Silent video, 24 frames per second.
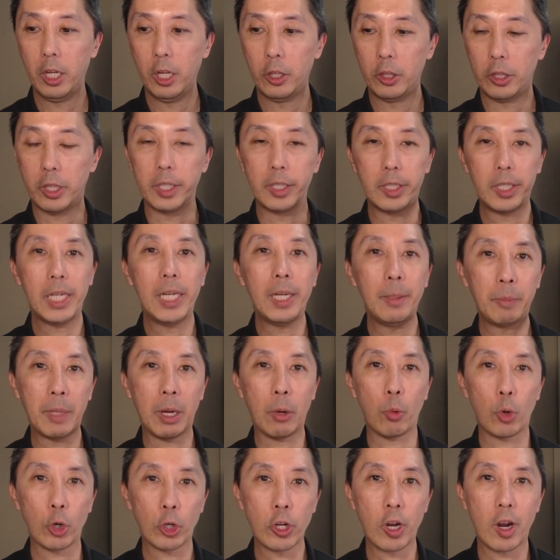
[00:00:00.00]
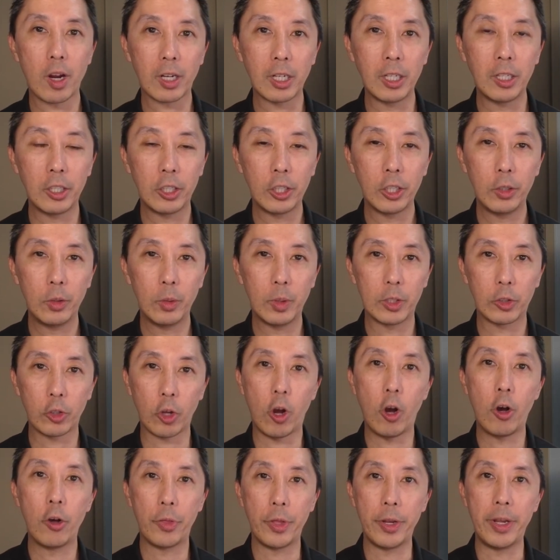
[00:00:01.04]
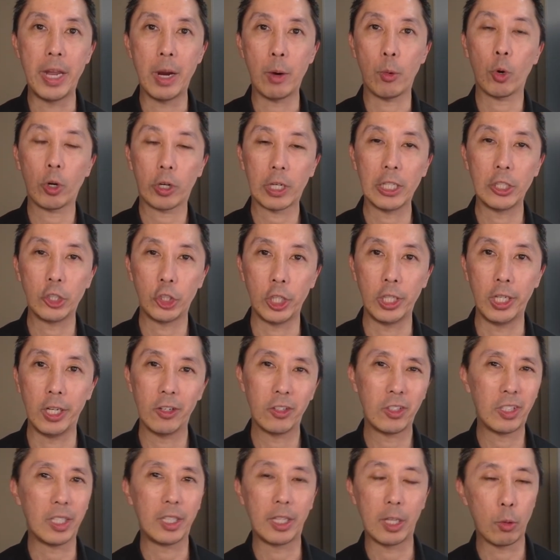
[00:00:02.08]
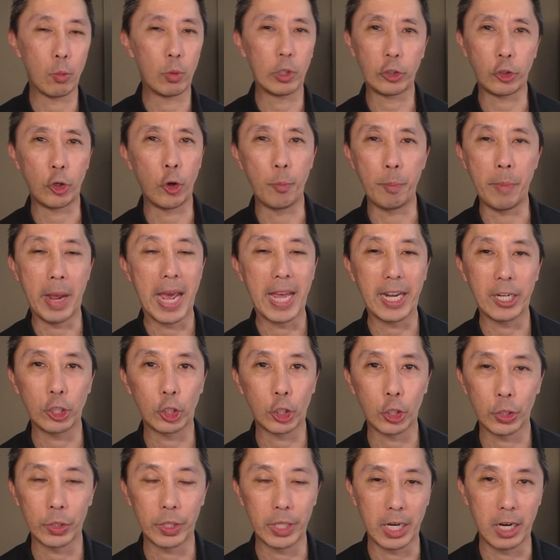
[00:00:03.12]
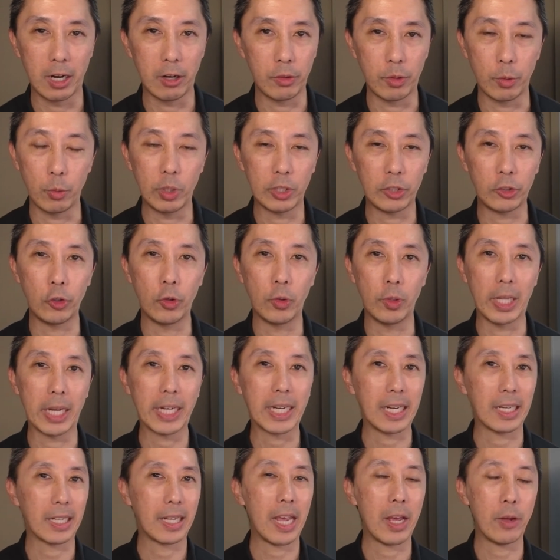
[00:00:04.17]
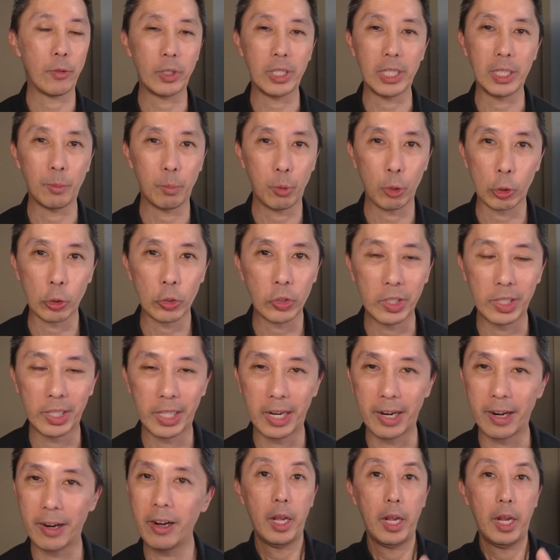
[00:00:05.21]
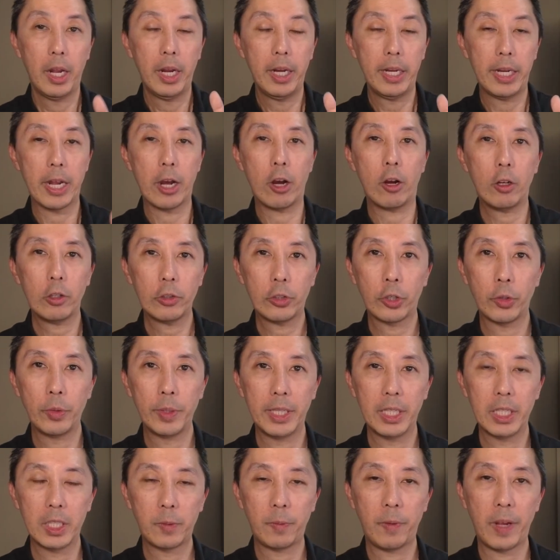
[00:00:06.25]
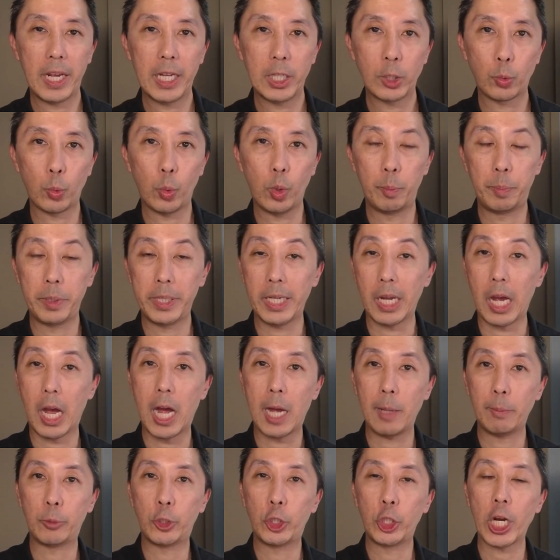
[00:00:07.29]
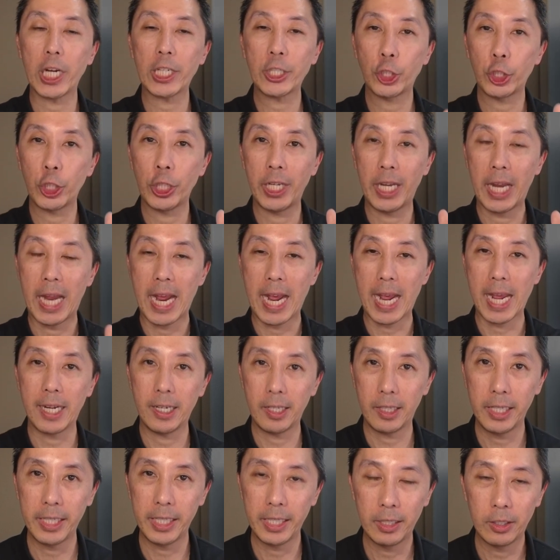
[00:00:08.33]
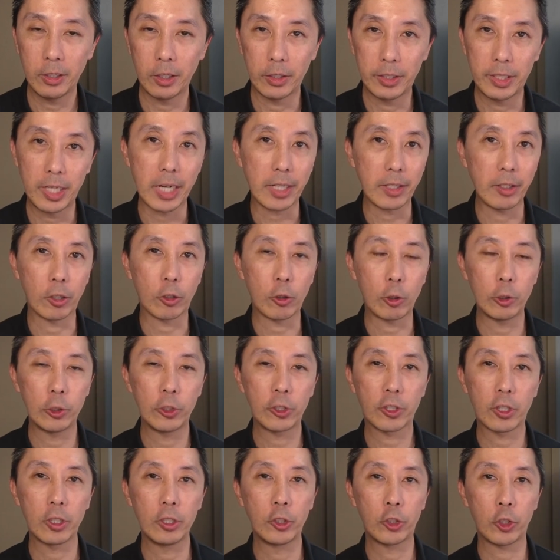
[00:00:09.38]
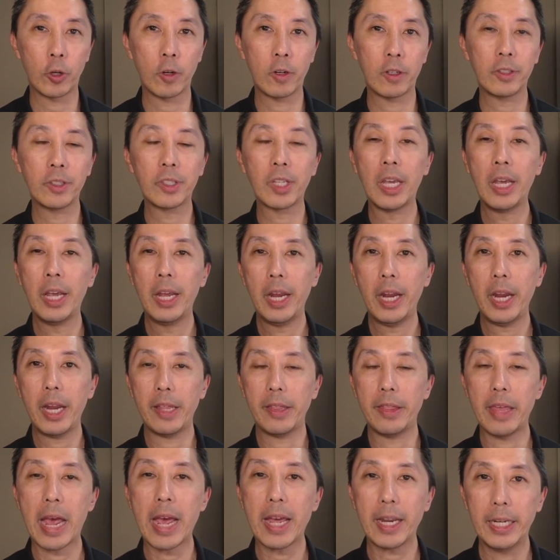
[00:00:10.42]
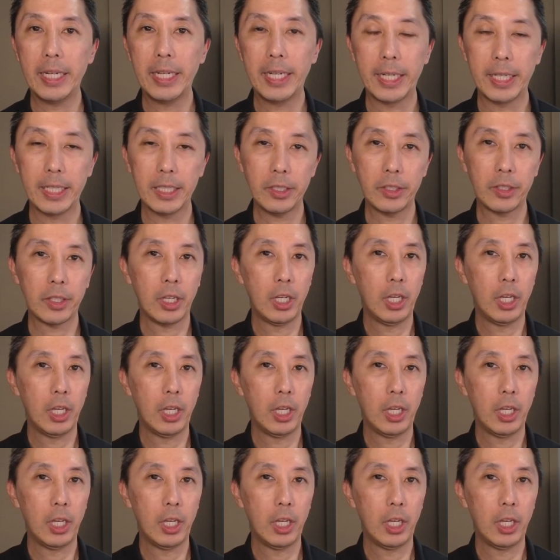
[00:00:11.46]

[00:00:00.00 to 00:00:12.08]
the team that we're talking to is all the network engineers, and there was no manager there. There was no like accounting person there. Now also in this phase will be objection handling, technical concerns, and that is